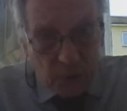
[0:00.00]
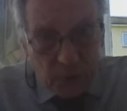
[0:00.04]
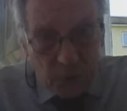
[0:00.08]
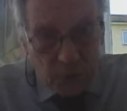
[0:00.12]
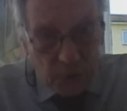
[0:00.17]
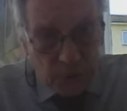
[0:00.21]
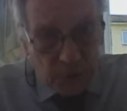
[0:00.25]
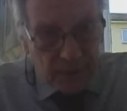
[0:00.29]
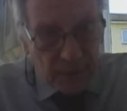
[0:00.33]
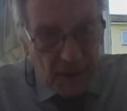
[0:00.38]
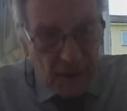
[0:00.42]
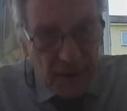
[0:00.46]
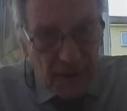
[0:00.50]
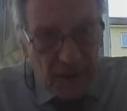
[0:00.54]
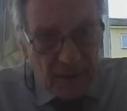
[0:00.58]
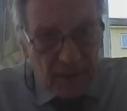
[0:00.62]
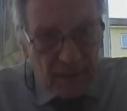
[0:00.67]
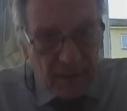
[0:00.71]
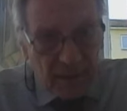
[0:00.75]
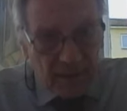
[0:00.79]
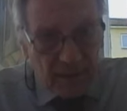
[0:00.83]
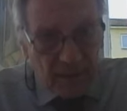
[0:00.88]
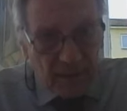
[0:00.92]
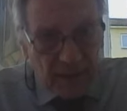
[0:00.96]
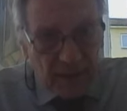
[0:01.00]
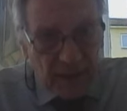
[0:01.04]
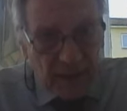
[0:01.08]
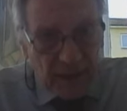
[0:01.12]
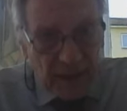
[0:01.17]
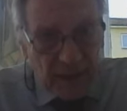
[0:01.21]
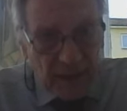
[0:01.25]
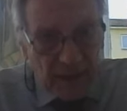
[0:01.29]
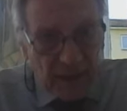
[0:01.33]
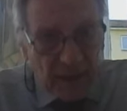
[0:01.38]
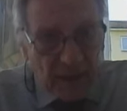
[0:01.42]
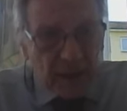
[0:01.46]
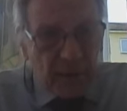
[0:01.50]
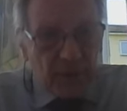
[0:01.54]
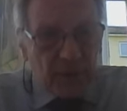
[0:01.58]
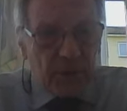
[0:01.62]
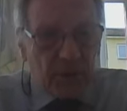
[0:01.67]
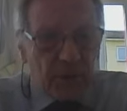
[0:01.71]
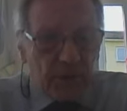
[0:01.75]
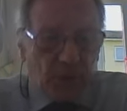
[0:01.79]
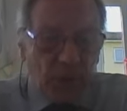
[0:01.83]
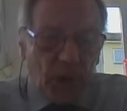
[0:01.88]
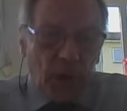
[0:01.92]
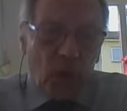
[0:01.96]
tour of Ireland with that. You can
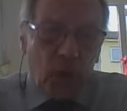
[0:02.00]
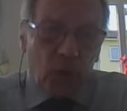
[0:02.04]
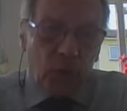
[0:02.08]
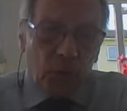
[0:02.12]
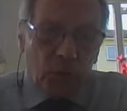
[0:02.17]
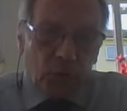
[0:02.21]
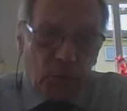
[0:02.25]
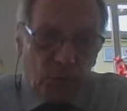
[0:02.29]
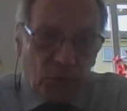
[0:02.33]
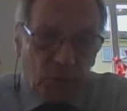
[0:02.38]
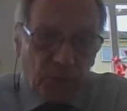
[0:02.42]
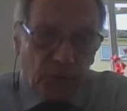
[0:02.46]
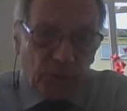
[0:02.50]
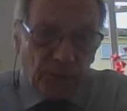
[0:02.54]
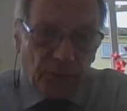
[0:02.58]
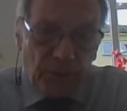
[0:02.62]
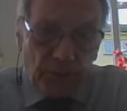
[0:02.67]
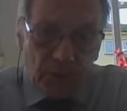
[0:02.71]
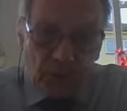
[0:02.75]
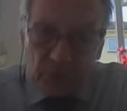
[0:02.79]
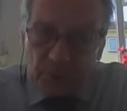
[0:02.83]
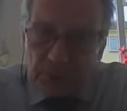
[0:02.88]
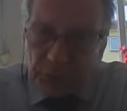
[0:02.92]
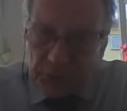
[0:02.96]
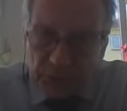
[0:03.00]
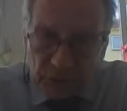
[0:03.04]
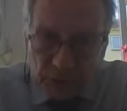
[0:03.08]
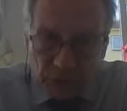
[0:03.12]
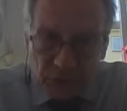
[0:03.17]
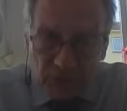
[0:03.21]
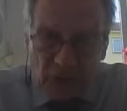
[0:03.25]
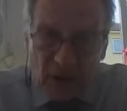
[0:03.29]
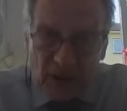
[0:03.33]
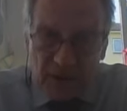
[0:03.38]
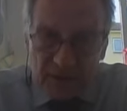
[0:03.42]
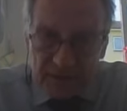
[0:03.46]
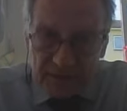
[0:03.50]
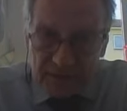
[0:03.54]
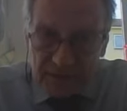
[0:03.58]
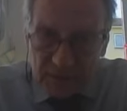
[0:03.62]
do the whole tour of the British Isles,